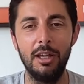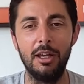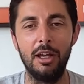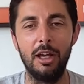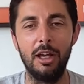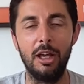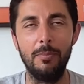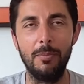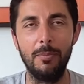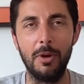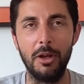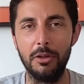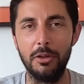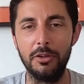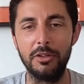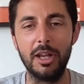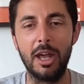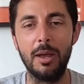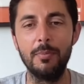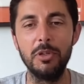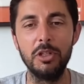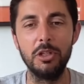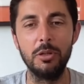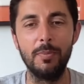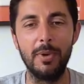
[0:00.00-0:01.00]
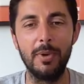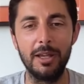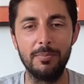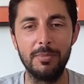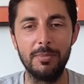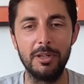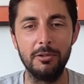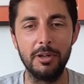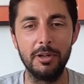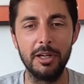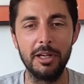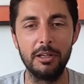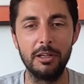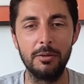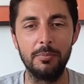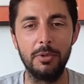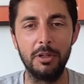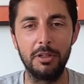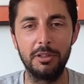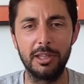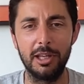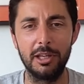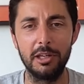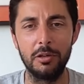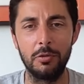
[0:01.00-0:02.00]
Um, other times you might be reading a
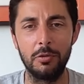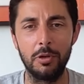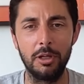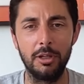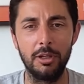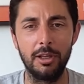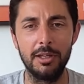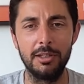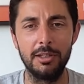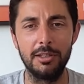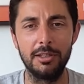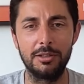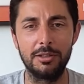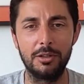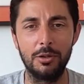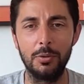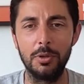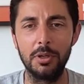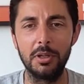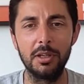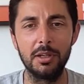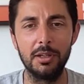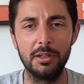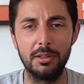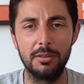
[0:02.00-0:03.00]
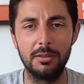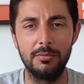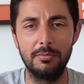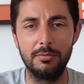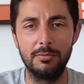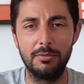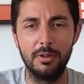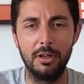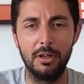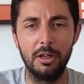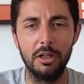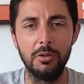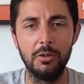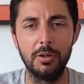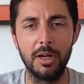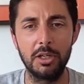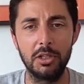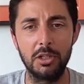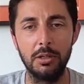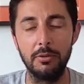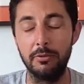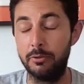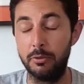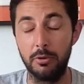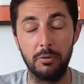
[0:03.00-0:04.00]
book that you realize is going in a, a
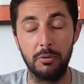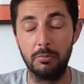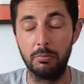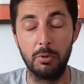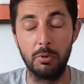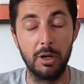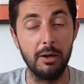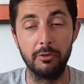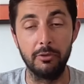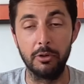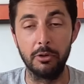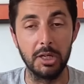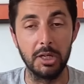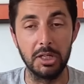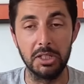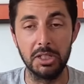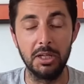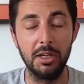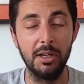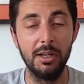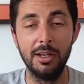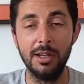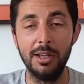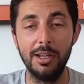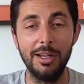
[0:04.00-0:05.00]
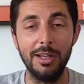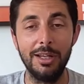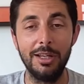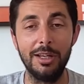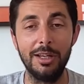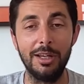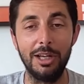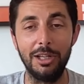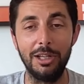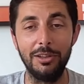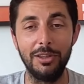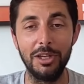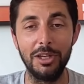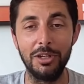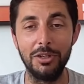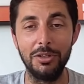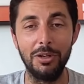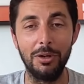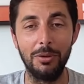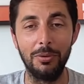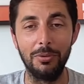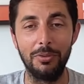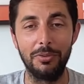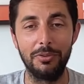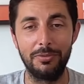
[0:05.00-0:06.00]
direction for whatever reason uh, that you
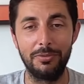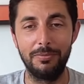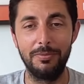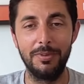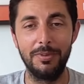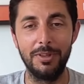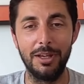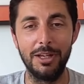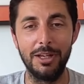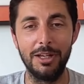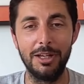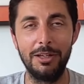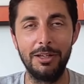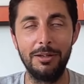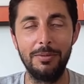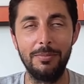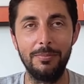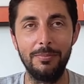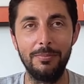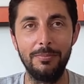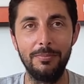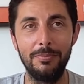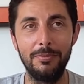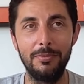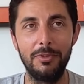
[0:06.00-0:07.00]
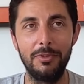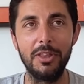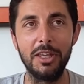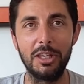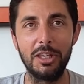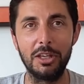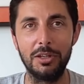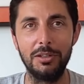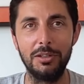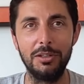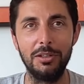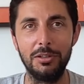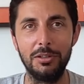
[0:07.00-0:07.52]
don't um, think it,